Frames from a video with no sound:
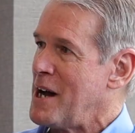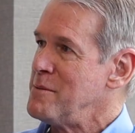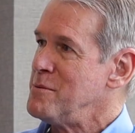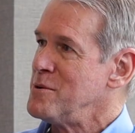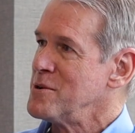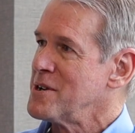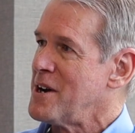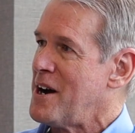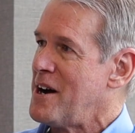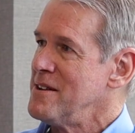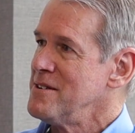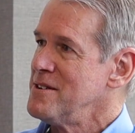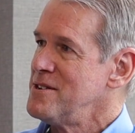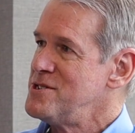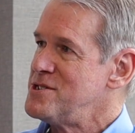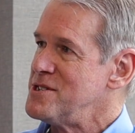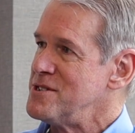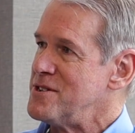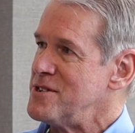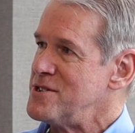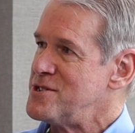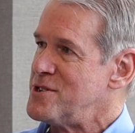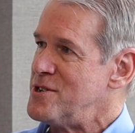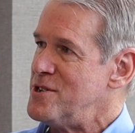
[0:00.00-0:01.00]
Bible college
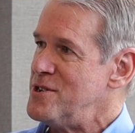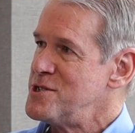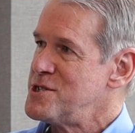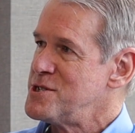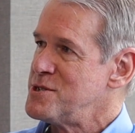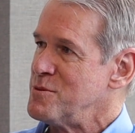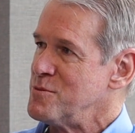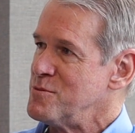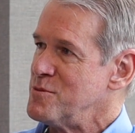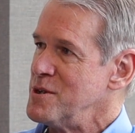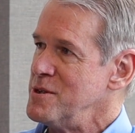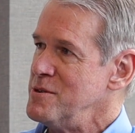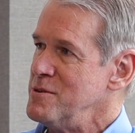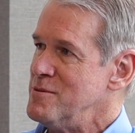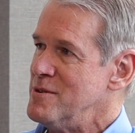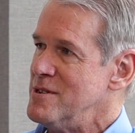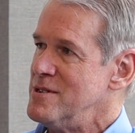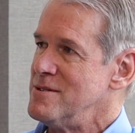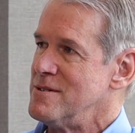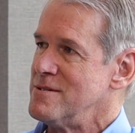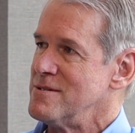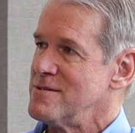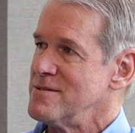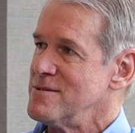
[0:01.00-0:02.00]
at the church that we
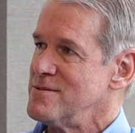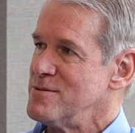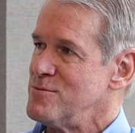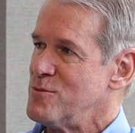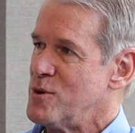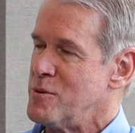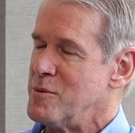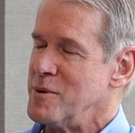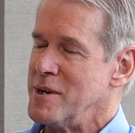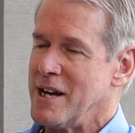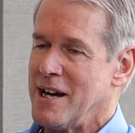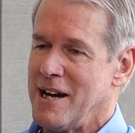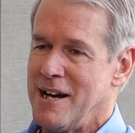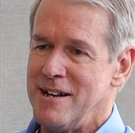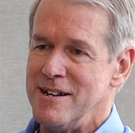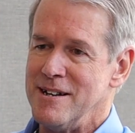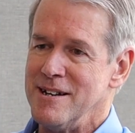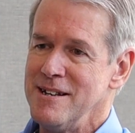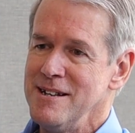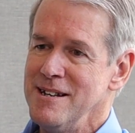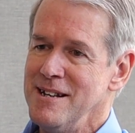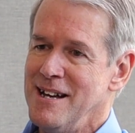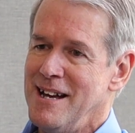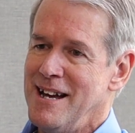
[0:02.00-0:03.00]
were, where we had
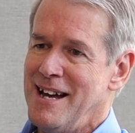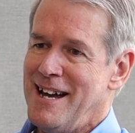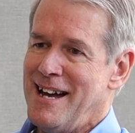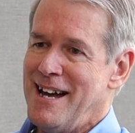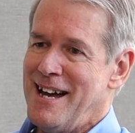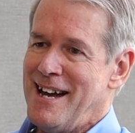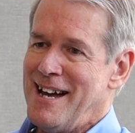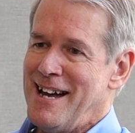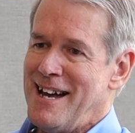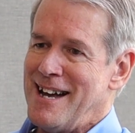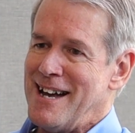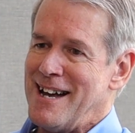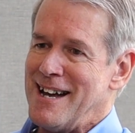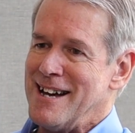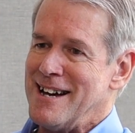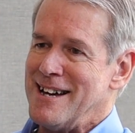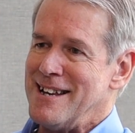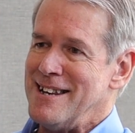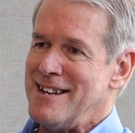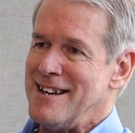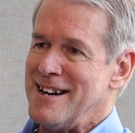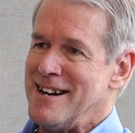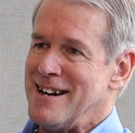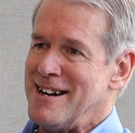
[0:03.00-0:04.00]
it,
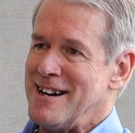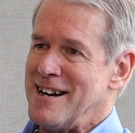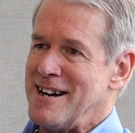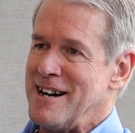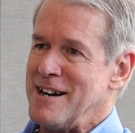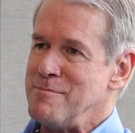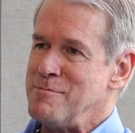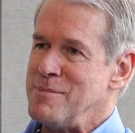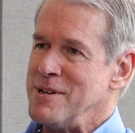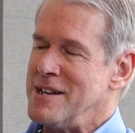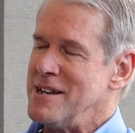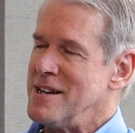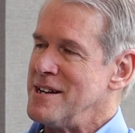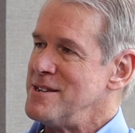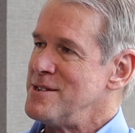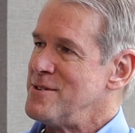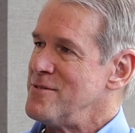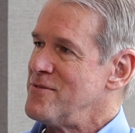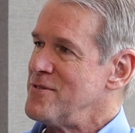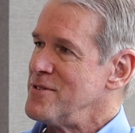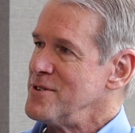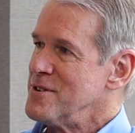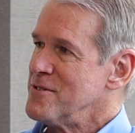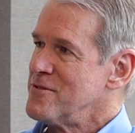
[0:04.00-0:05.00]
and I began
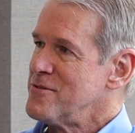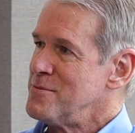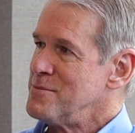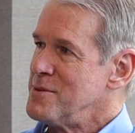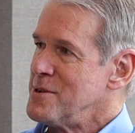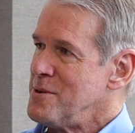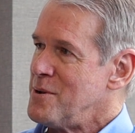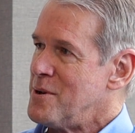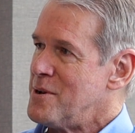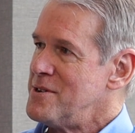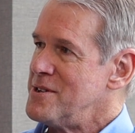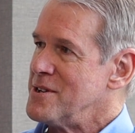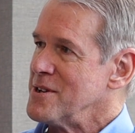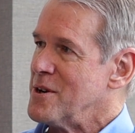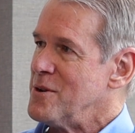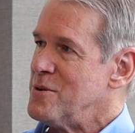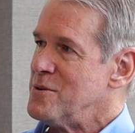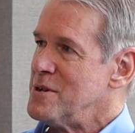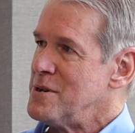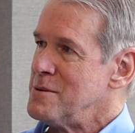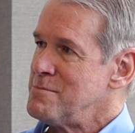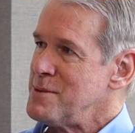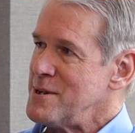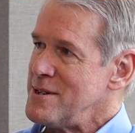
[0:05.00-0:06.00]
to feel from the Lord to
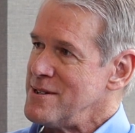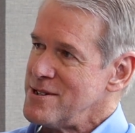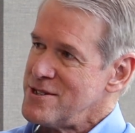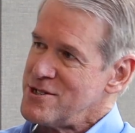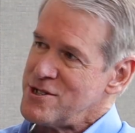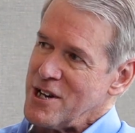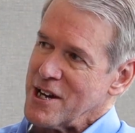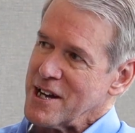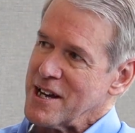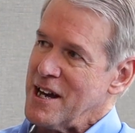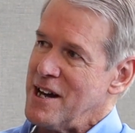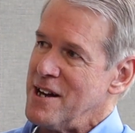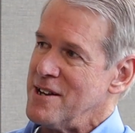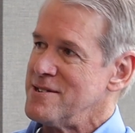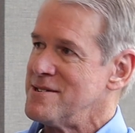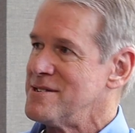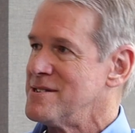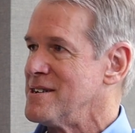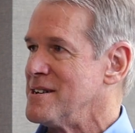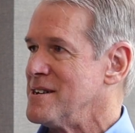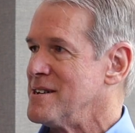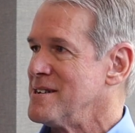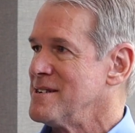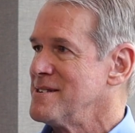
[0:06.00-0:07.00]
go up and check
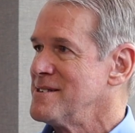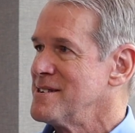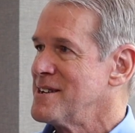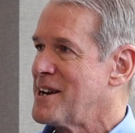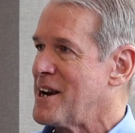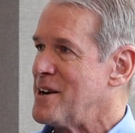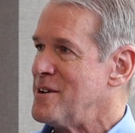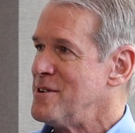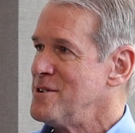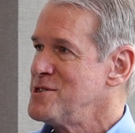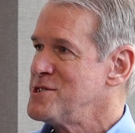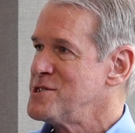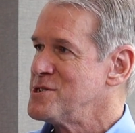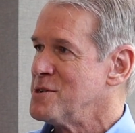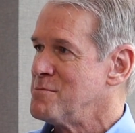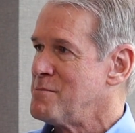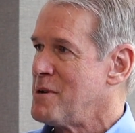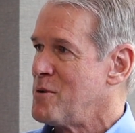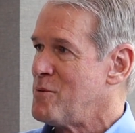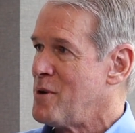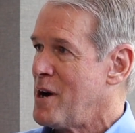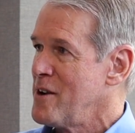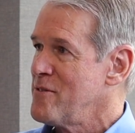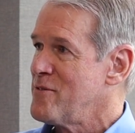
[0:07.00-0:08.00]
out Charis. So
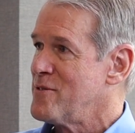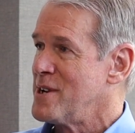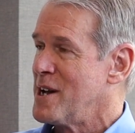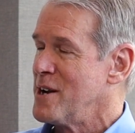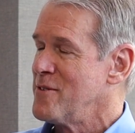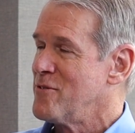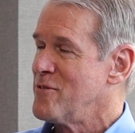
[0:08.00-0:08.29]
my wife